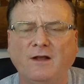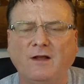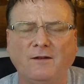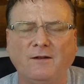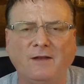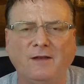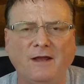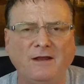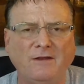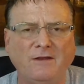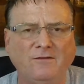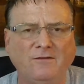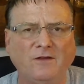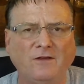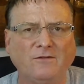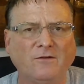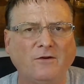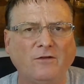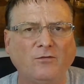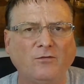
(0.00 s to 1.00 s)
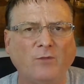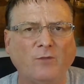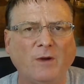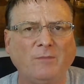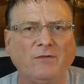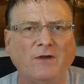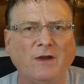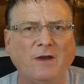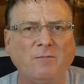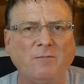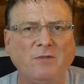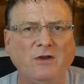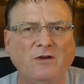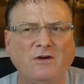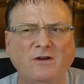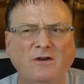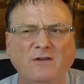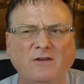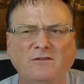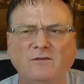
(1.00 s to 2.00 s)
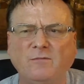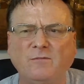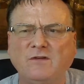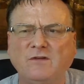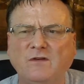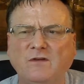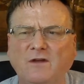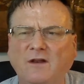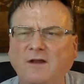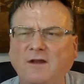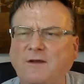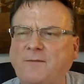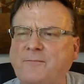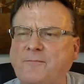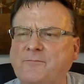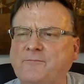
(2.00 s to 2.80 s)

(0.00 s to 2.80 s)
Like he says on his website, be good in some chili.